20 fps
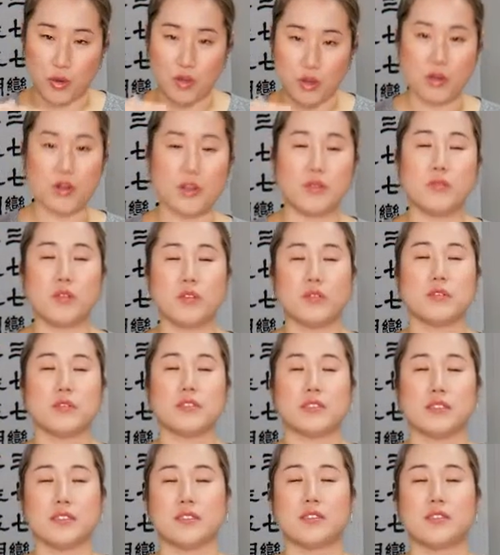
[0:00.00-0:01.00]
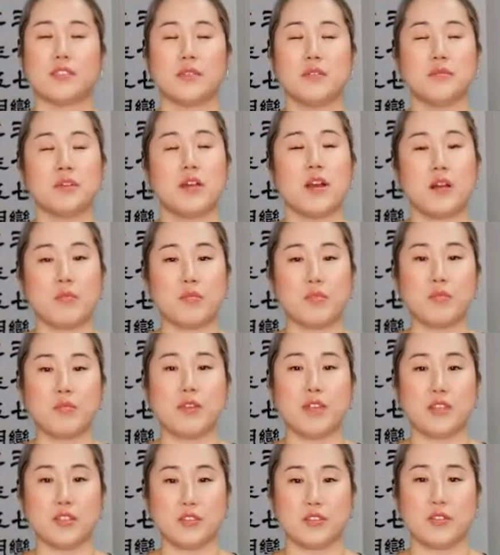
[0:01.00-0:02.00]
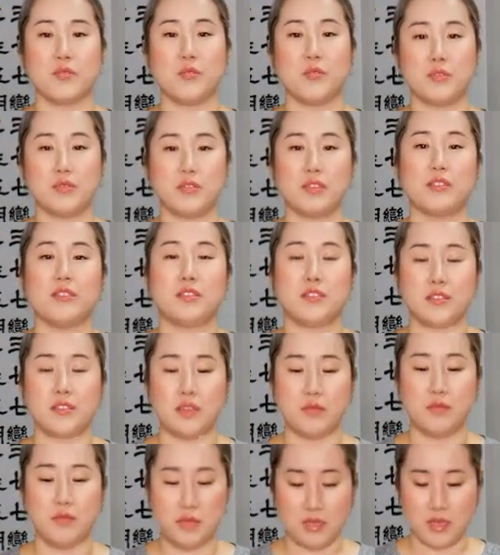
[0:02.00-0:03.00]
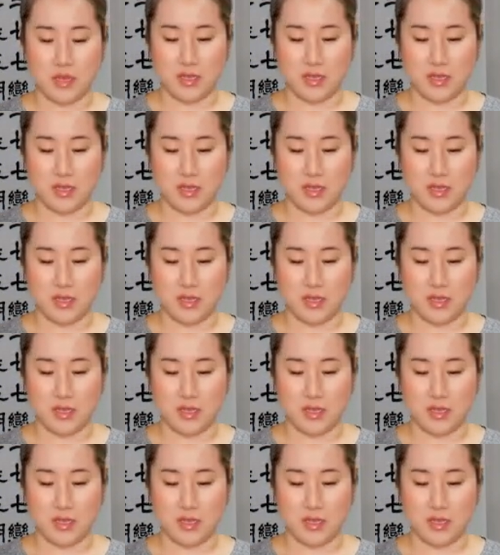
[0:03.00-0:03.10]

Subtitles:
your immune system, compromise your immune system,